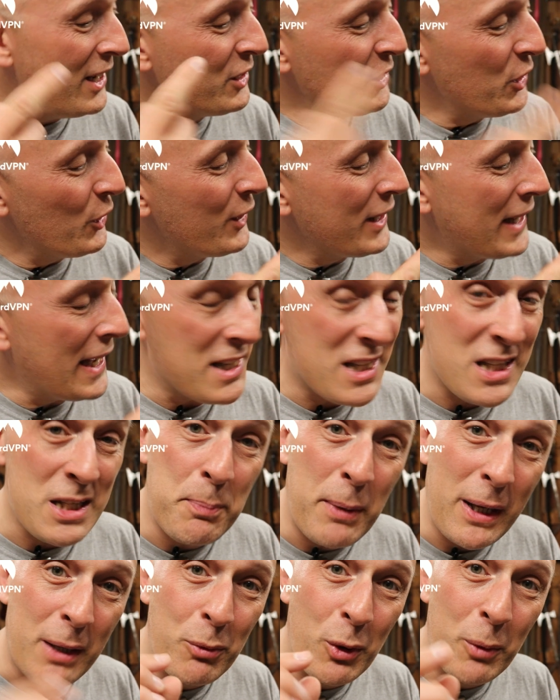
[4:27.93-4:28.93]
and you can get
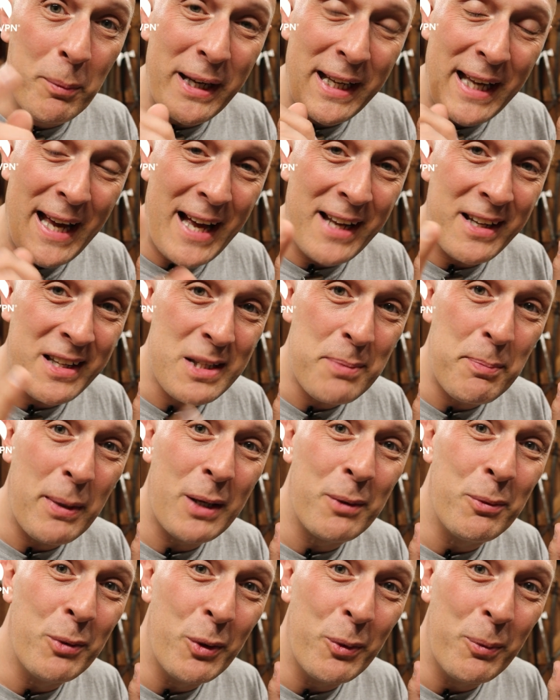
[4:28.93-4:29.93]
Despicable Me and
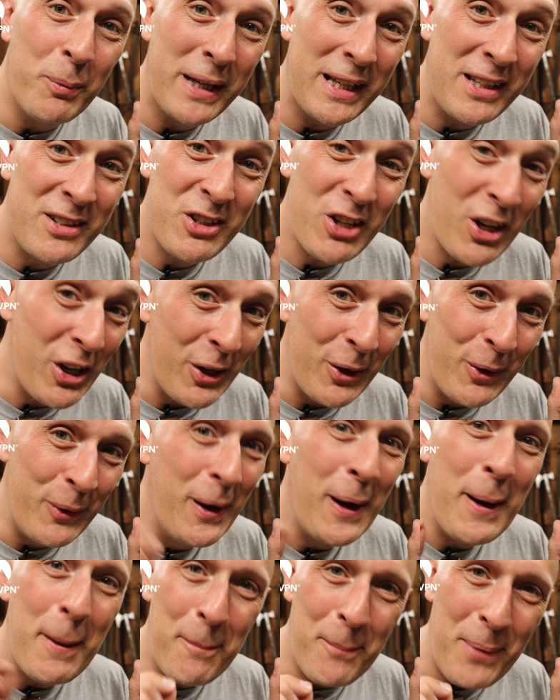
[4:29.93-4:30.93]
Despicable Me
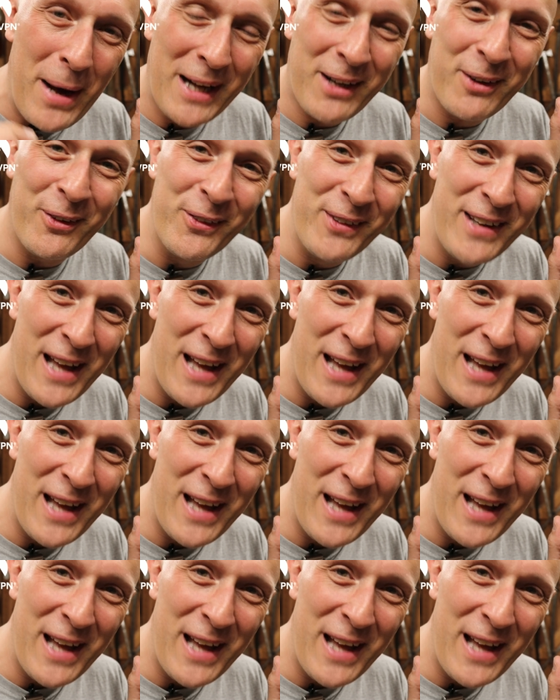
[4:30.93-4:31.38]
2 back on